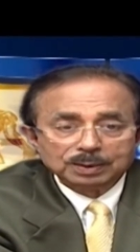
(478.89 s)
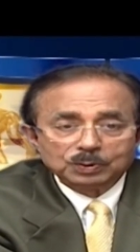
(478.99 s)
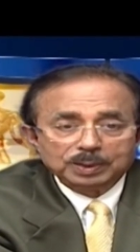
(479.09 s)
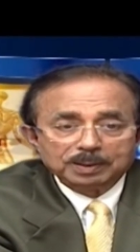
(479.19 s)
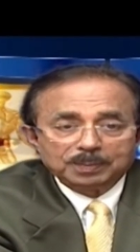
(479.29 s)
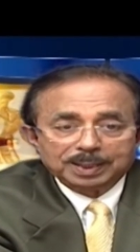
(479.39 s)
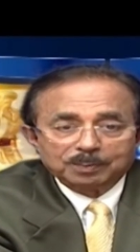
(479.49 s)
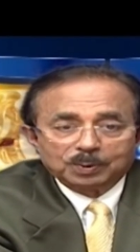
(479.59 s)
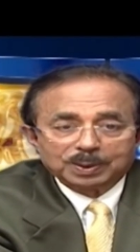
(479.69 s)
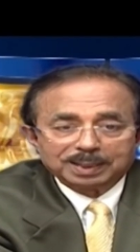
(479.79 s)
Today
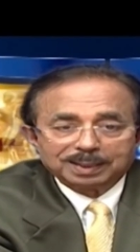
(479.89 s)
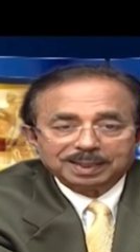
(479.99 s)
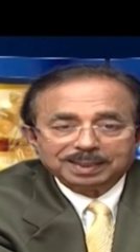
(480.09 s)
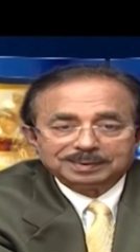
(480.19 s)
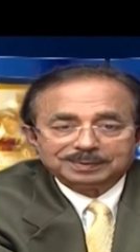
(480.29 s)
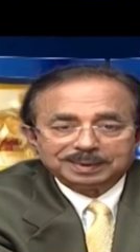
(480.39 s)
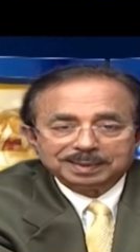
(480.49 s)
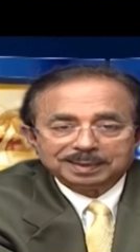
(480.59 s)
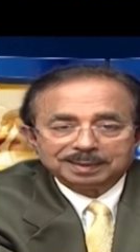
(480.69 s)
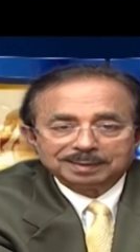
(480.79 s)
morning I ate
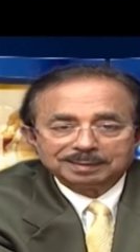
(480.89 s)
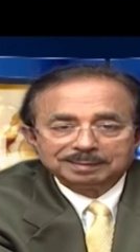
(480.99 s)
cereal